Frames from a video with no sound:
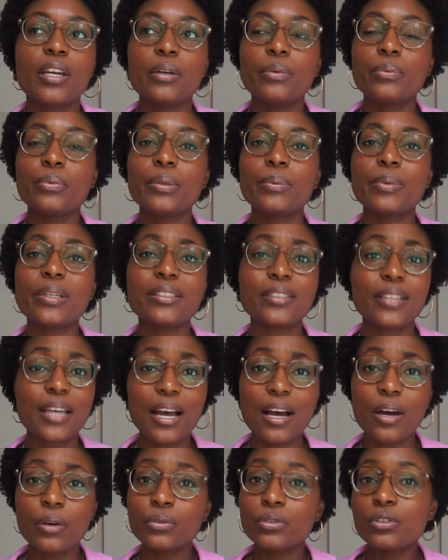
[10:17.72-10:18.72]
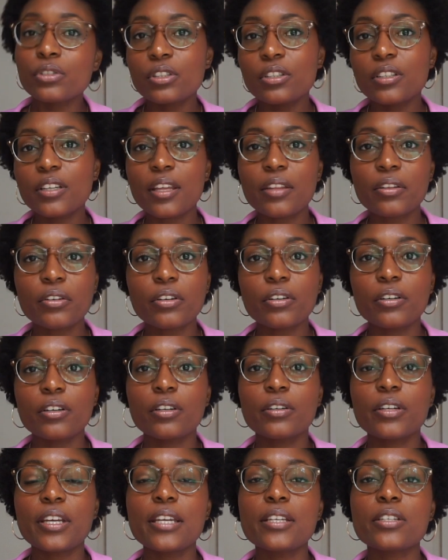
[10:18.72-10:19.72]
We went out together
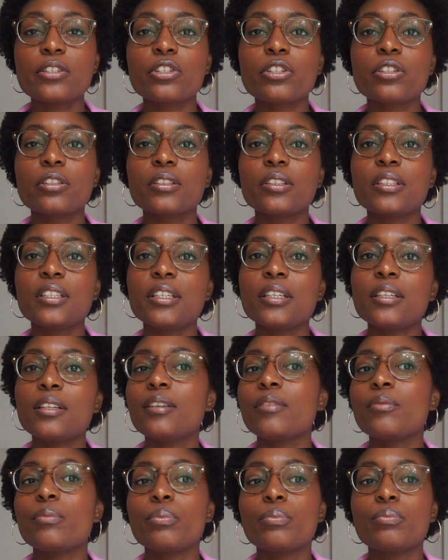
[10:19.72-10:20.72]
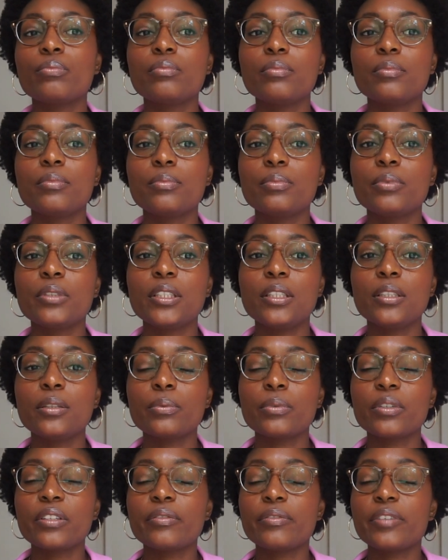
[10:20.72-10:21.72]
occasionally. We
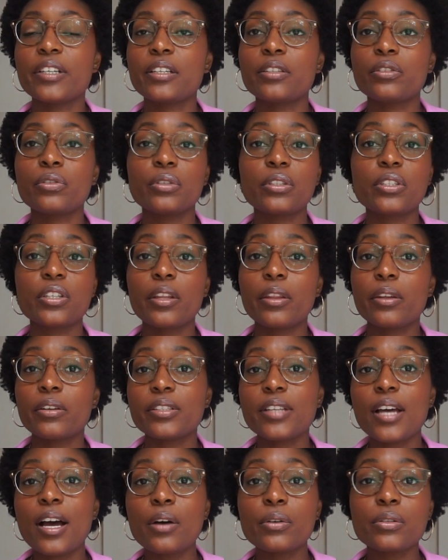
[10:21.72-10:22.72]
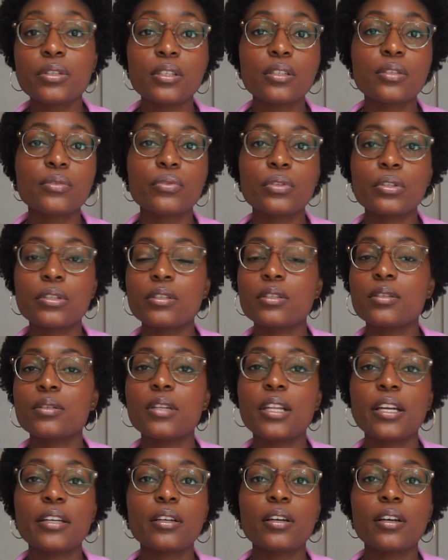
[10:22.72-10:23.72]
were invited to each other's houses for
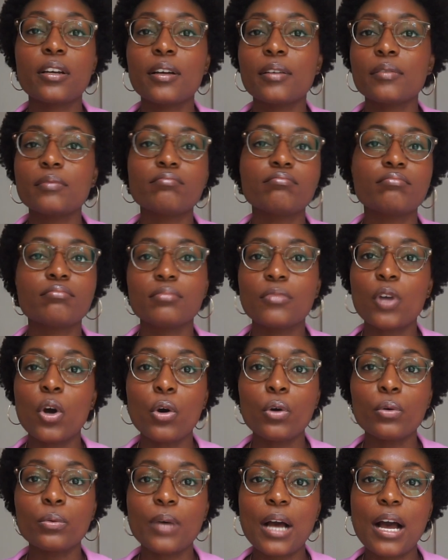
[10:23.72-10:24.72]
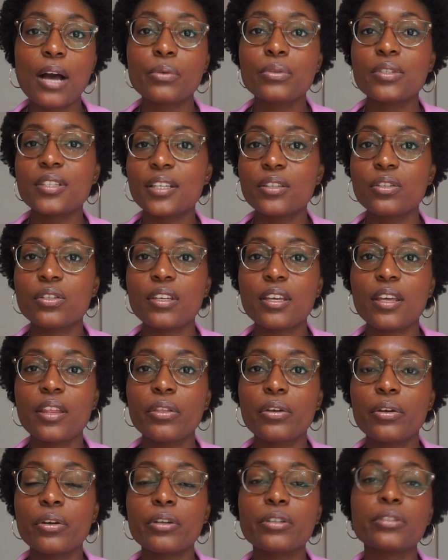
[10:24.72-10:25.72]
like house
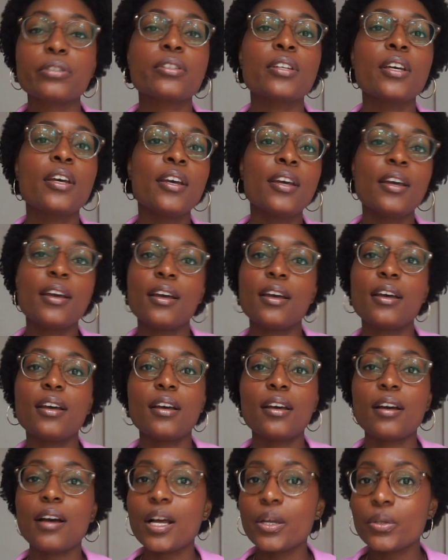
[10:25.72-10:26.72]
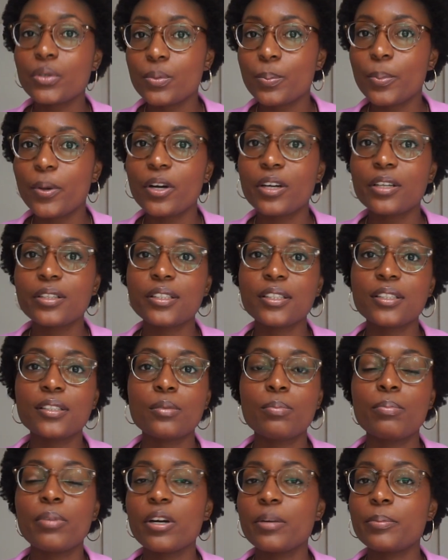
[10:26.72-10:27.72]
get-togethers, house parties,
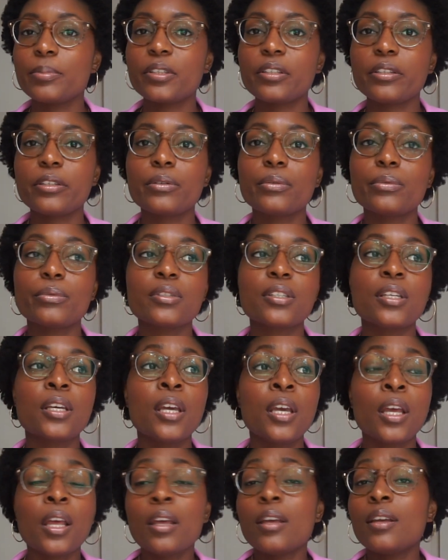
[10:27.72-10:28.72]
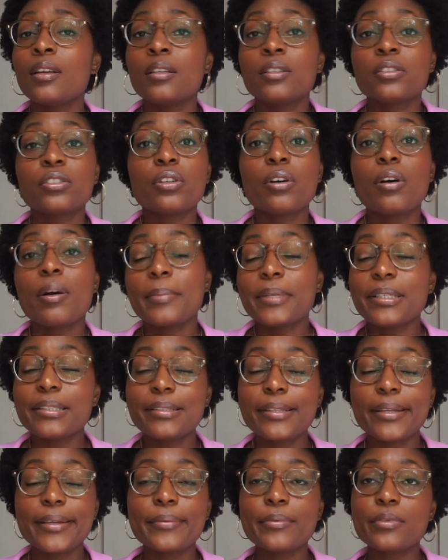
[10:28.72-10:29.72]
barbecues. So I must
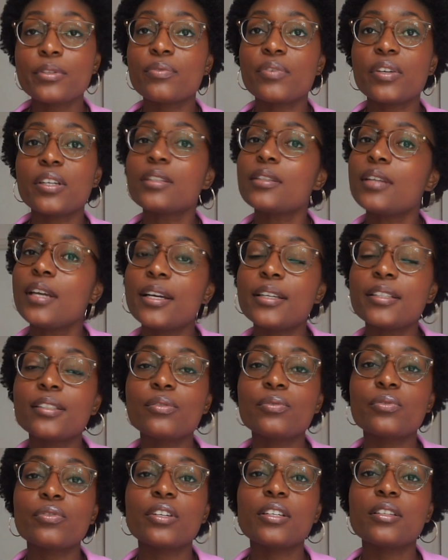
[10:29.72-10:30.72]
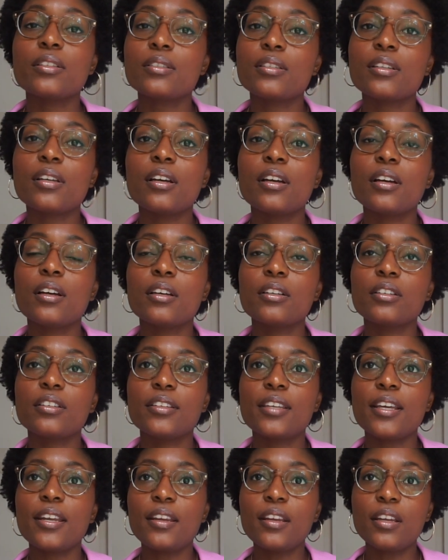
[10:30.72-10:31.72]
say it was very nice. It's
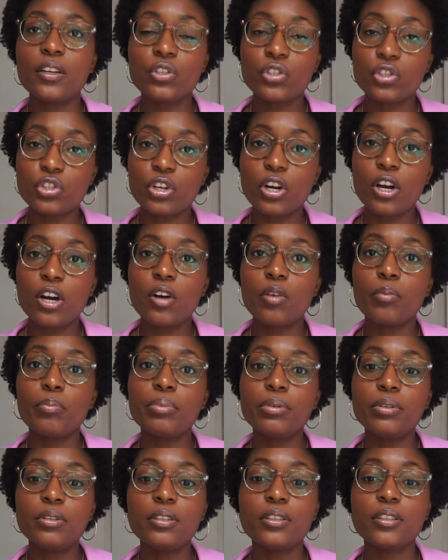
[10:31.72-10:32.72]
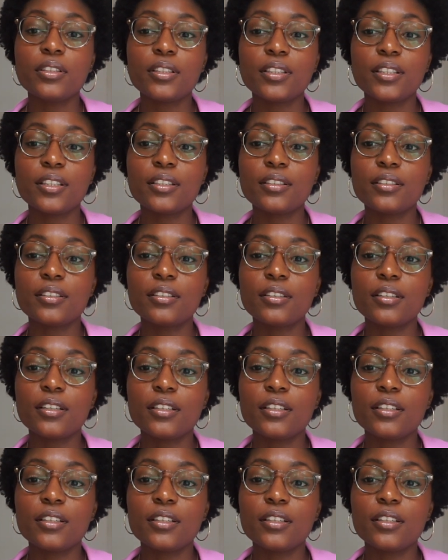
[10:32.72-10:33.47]
getting a job in